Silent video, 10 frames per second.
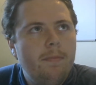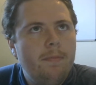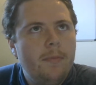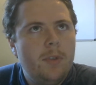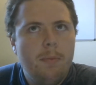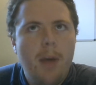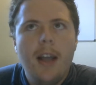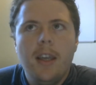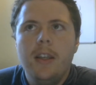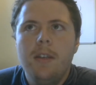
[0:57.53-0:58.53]
So
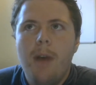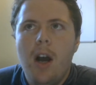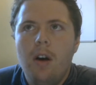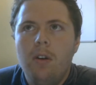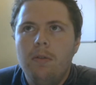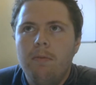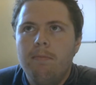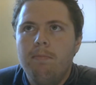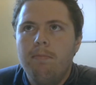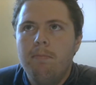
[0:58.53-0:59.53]
back in about
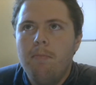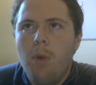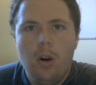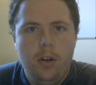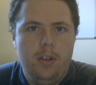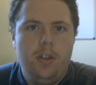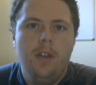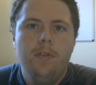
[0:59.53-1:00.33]
March of